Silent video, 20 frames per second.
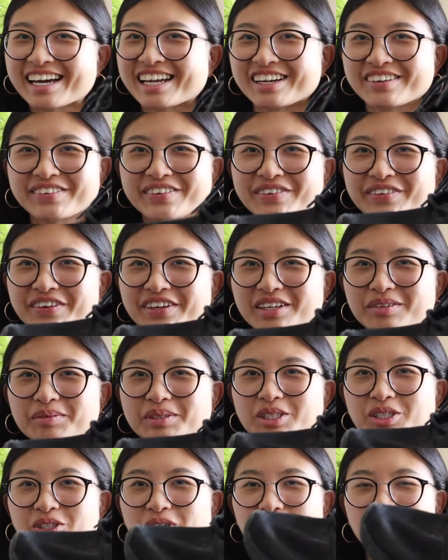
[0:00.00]
I never wore them in
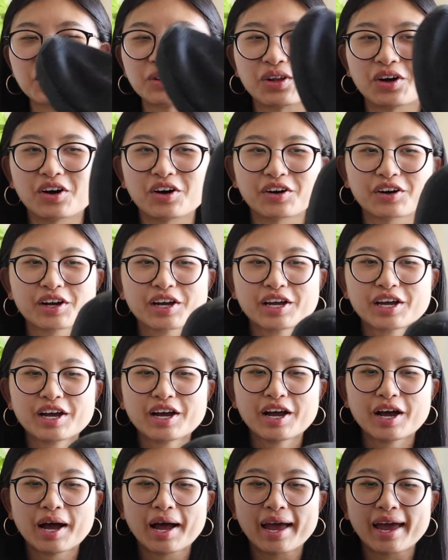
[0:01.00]
so long.
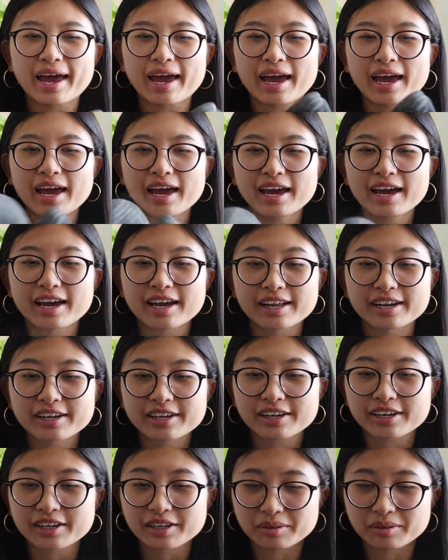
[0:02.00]
And